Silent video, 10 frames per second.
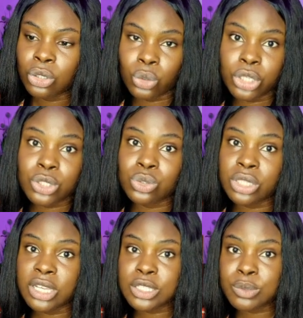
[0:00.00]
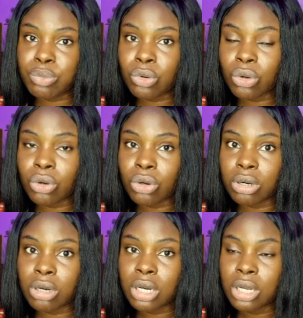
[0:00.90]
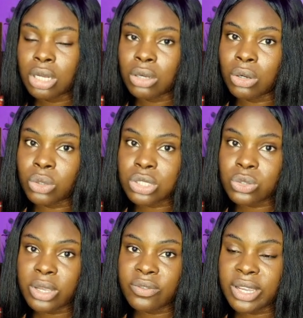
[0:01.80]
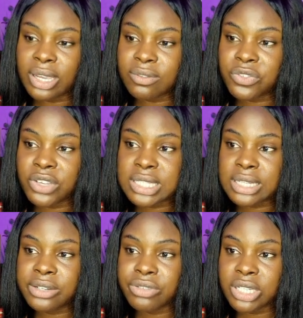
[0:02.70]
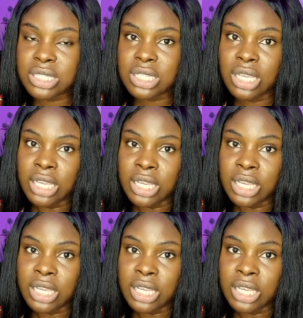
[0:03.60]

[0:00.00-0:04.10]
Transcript: going to the explore or whatsoever, you have to first create